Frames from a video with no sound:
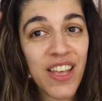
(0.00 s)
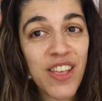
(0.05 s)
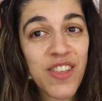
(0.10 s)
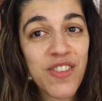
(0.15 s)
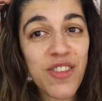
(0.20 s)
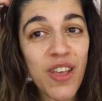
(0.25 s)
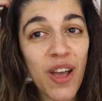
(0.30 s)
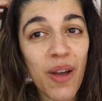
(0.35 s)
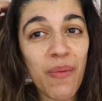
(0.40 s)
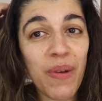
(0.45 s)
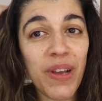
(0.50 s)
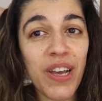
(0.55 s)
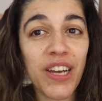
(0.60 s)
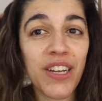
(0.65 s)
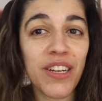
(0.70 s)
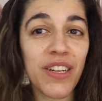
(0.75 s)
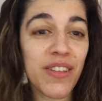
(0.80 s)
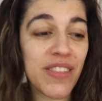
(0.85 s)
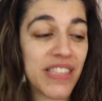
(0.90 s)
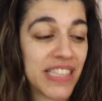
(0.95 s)
So we're going
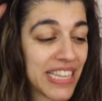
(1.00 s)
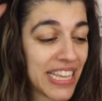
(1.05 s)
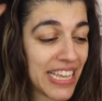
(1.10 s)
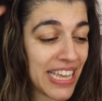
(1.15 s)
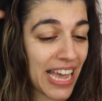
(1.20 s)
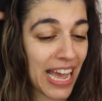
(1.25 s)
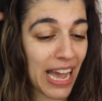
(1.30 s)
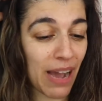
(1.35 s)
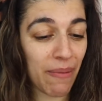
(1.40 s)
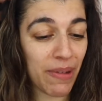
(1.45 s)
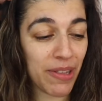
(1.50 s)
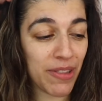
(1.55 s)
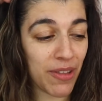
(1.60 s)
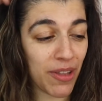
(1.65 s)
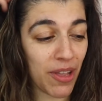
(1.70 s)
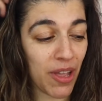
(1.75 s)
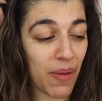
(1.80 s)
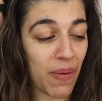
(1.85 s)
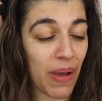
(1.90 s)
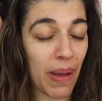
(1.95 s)
to see how we
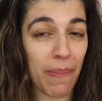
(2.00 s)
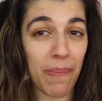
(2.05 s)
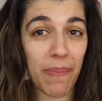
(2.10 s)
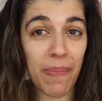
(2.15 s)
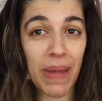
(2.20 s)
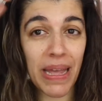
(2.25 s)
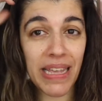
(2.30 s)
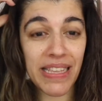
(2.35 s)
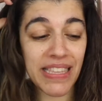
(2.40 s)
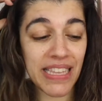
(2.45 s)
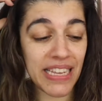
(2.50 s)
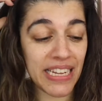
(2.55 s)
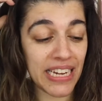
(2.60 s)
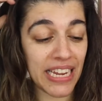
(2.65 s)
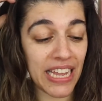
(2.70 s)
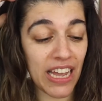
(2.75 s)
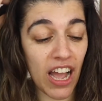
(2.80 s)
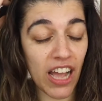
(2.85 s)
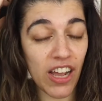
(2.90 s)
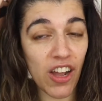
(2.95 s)
do, and
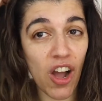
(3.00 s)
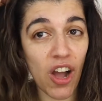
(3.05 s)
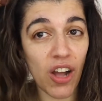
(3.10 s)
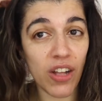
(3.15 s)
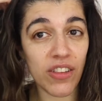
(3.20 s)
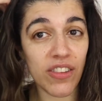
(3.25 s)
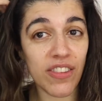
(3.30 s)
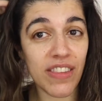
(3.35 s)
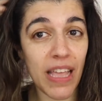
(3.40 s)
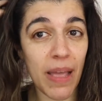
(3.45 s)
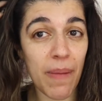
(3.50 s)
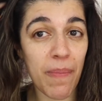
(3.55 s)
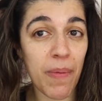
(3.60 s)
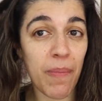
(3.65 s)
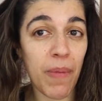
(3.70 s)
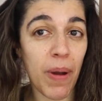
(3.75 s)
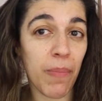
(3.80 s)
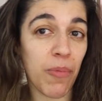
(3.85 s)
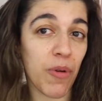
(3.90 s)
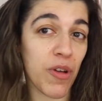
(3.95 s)
basically I can't dip
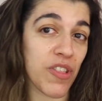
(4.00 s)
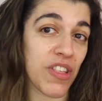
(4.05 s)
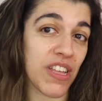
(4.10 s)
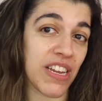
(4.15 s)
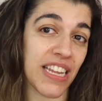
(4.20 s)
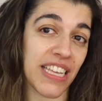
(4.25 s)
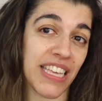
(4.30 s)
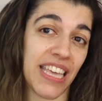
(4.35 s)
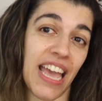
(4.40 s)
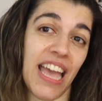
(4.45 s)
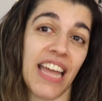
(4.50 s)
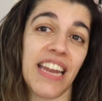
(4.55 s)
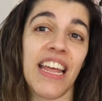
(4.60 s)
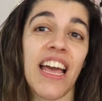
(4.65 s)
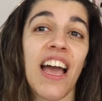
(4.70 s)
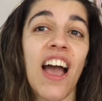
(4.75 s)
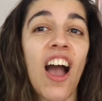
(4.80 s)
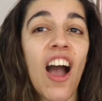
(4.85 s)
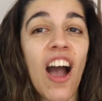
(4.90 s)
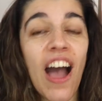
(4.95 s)
my brush in again.
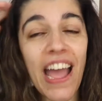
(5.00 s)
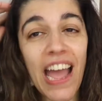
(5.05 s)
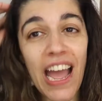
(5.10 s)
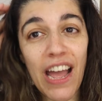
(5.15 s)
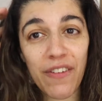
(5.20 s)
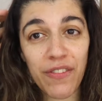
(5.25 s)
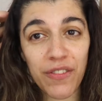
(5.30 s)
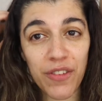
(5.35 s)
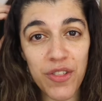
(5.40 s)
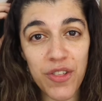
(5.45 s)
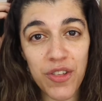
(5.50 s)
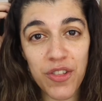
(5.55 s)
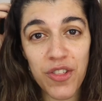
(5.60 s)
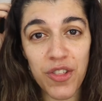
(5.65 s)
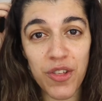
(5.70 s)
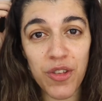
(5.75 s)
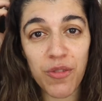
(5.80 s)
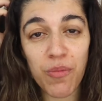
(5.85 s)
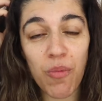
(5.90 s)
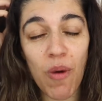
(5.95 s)
I have to just
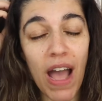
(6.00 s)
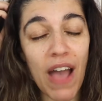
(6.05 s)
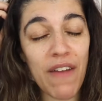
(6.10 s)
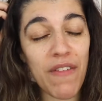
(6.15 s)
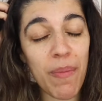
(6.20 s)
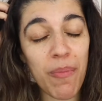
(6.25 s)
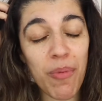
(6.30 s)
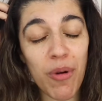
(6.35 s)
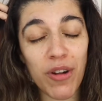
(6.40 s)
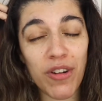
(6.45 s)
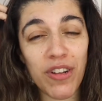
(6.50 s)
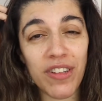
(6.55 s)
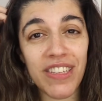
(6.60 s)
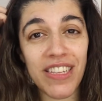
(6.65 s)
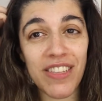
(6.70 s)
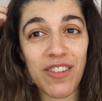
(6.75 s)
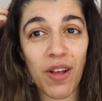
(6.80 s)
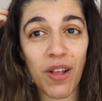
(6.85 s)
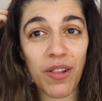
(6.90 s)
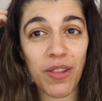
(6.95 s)
use whatever product
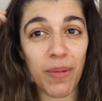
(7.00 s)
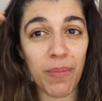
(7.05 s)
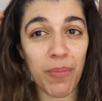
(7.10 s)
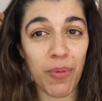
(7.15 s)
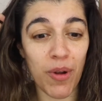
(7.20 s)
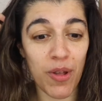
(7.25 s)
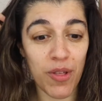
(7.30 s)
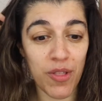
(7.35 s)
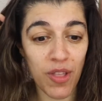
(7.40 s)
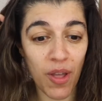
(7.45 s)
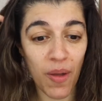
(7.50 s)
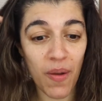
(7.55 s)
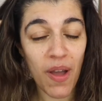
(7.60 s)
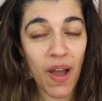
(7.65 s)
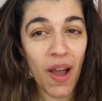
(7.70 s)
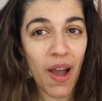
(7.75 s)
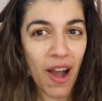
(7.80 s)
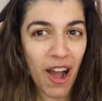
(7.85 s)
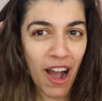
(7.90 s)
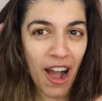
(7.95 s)
is on the brush. So
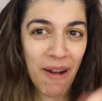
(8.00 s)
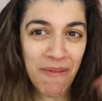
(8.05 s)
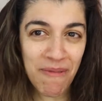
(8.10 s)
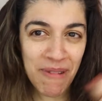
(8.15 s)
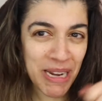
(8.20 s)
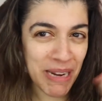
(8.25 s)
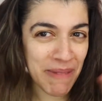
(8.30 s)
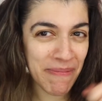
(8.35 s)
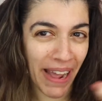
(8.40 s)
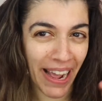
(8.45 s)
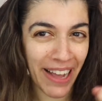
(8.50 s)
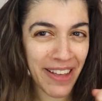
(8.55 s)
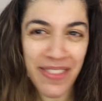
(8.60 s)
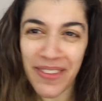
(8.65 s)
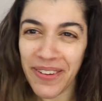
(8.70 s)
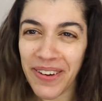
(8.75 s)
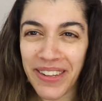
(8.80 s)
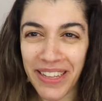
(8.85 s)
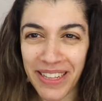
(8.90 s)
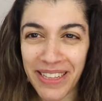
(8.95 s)
I'm going to make
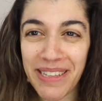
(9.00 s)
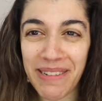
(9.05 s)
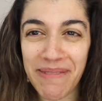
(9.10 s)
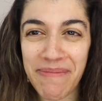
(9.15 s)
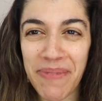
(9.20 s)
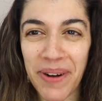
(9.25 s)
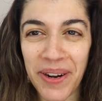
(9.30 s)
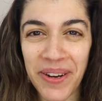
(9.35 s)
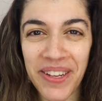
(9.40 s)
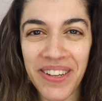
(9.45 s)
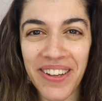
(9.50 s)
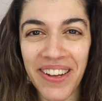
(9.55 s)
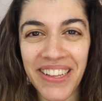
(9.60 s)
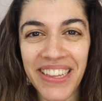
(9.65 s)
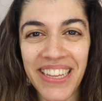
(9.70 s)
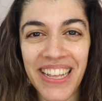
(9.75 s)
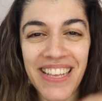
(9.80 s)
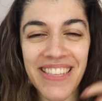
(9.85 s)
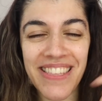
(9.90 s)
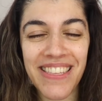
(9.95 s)
sure there's some product on
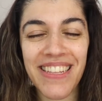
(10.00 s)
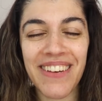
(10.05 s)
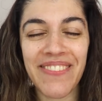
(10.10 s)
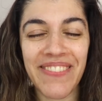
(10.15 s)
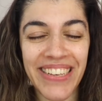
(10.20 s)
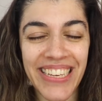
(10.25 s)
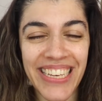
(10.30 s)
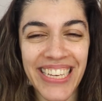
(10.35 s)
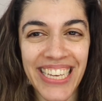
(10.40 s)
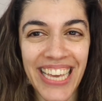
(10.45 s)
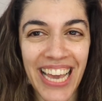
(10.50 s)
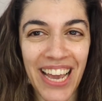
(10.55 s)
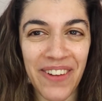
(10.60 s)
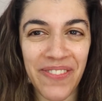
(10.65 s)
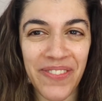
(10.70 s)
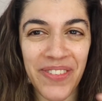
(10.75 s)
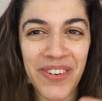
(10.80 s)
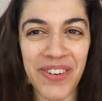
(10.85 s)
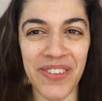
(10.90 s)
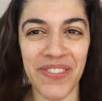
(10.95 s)
there so that we can get a
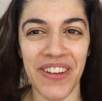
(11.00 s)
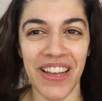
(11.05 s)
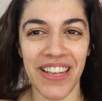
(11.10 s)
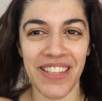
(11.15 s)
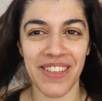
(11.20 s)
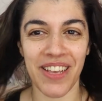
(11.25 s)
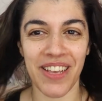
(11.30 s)
full face